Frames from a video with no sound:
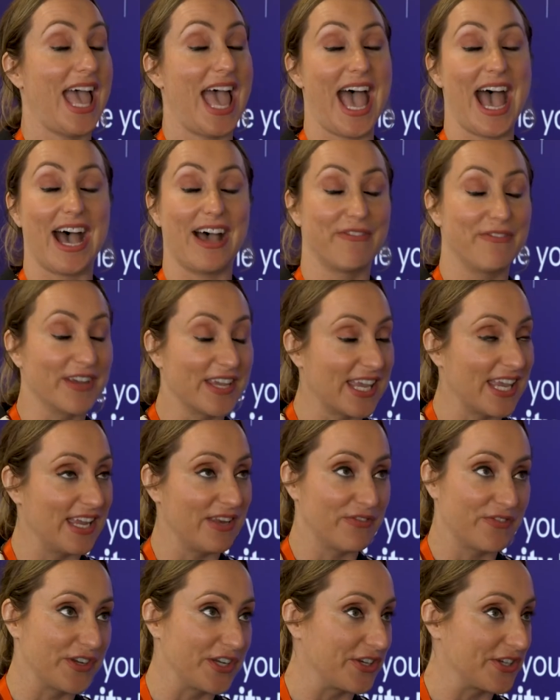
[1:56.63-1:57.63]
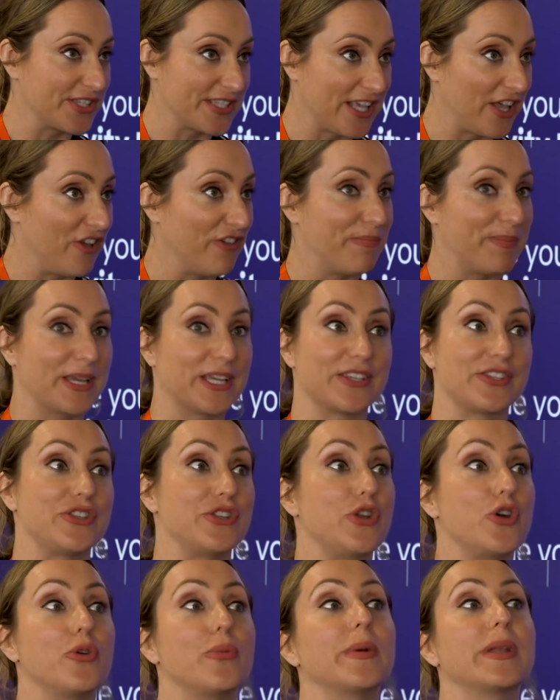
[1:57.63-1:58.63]
Advocate for yourself, because
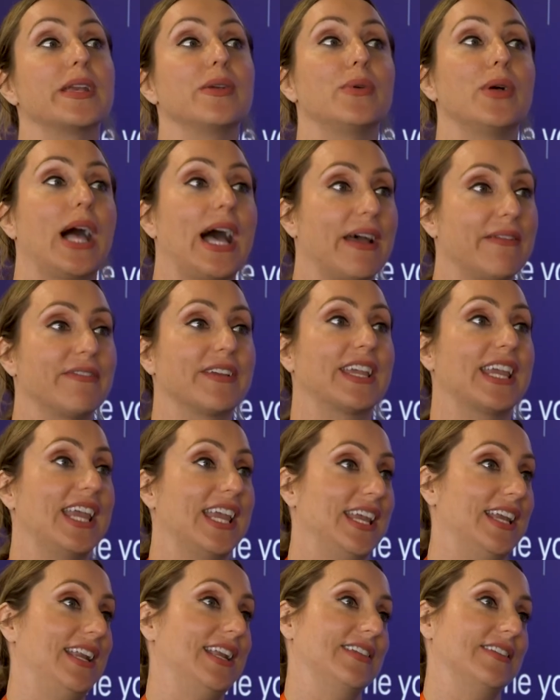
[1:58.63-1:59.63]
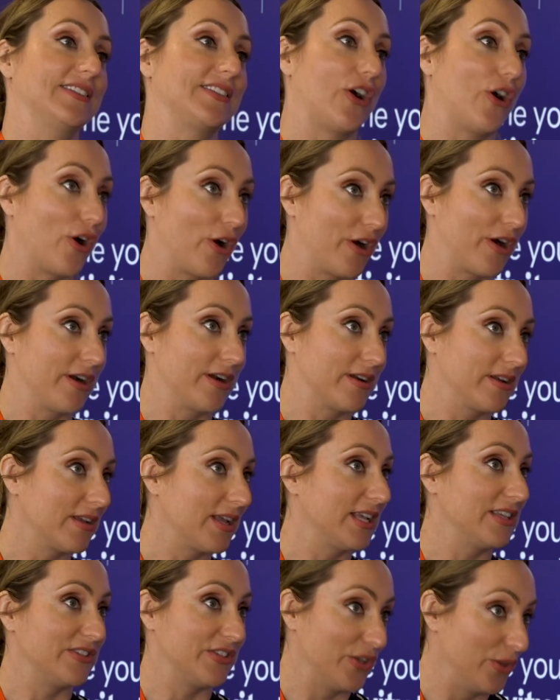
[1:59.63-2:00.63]
nobody will advocate as hard
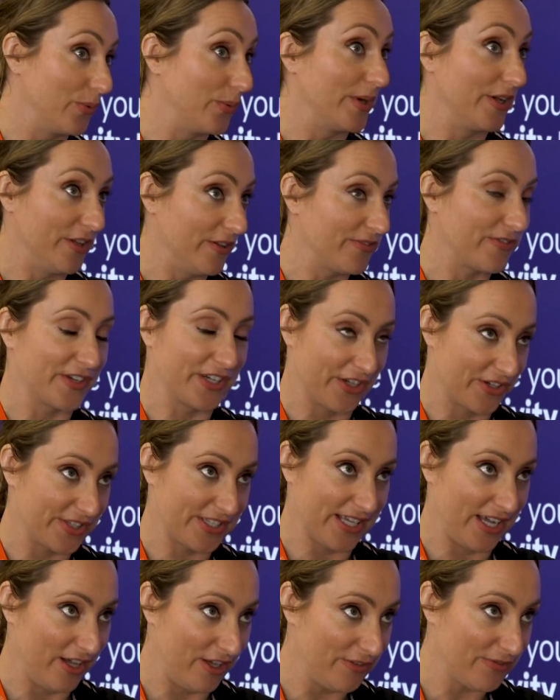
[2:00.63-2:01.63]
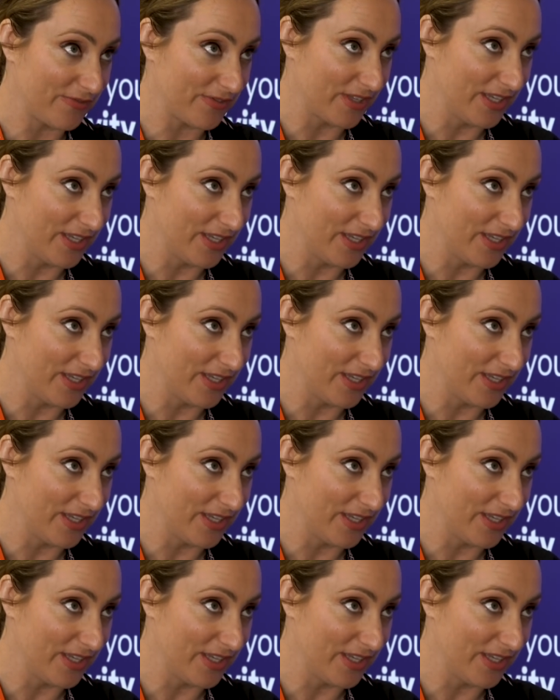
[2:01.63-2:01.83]
as you will for yourself.